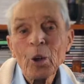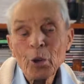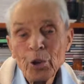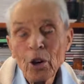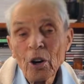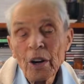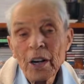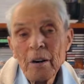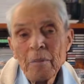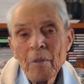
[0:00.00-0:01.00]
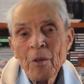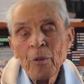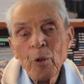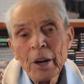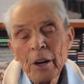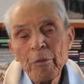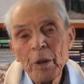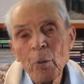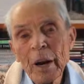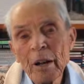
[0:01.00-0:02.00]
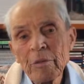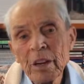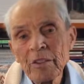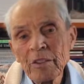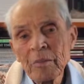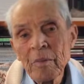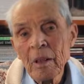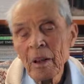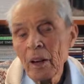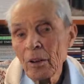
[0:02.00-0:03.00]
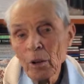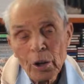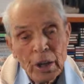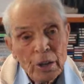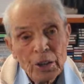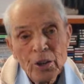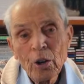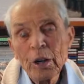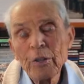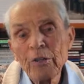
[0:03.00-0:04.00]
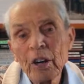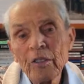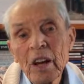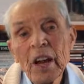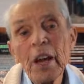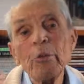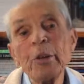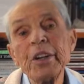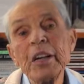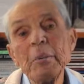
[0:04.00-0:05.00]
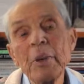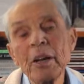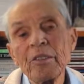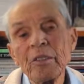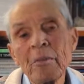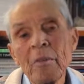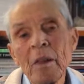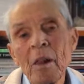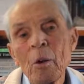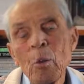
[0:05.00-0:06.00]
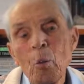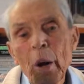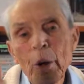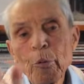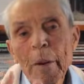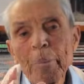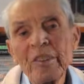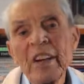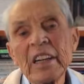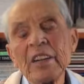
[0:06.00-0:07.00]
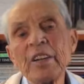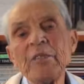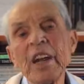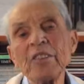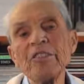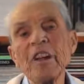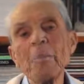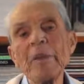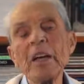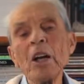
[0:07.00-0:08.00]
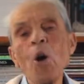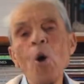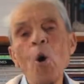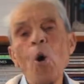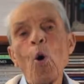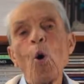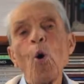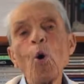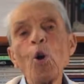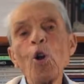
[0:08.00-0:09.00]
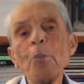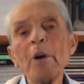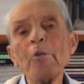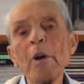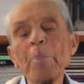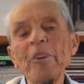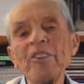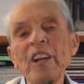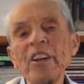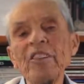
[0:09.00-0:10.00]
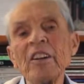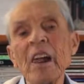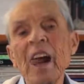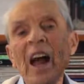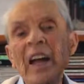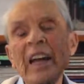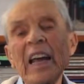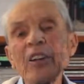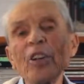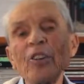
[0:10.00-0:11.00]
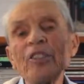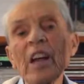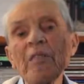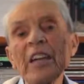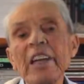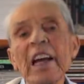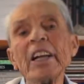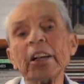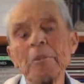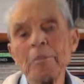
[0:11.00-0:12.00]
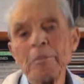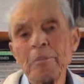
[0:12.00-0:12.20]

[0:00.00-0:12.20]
who died for every one of us. Not only died for us, he redeemed us. When a representative does something, all whom he represents are counted as having done it.